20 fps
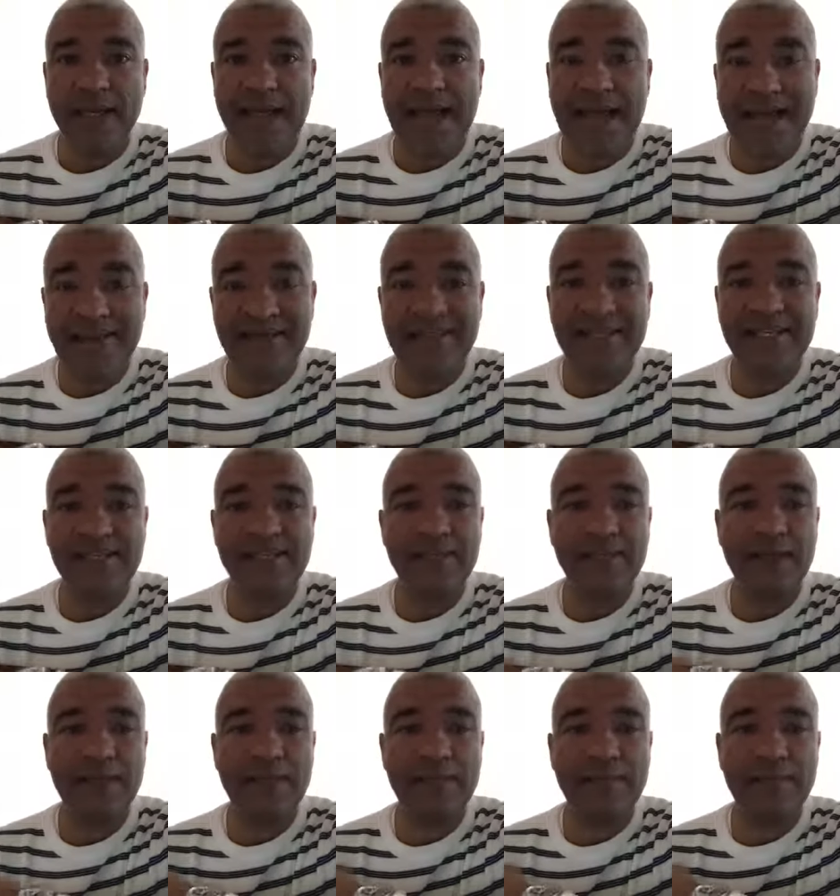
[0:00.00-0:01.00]
having
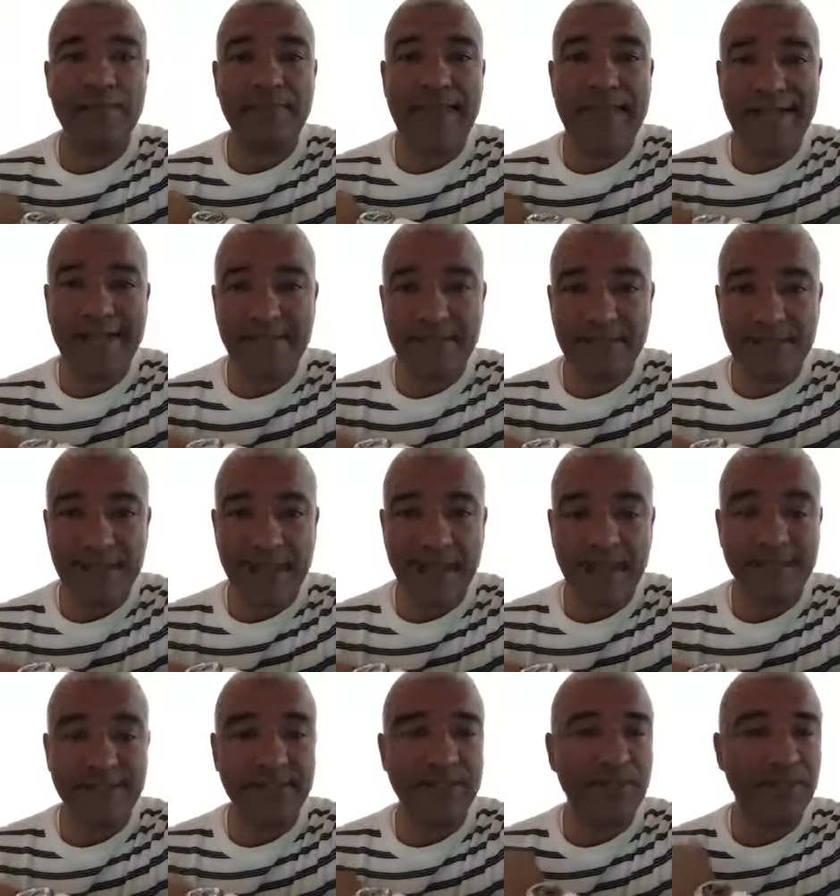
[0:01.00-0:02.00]
some exercise,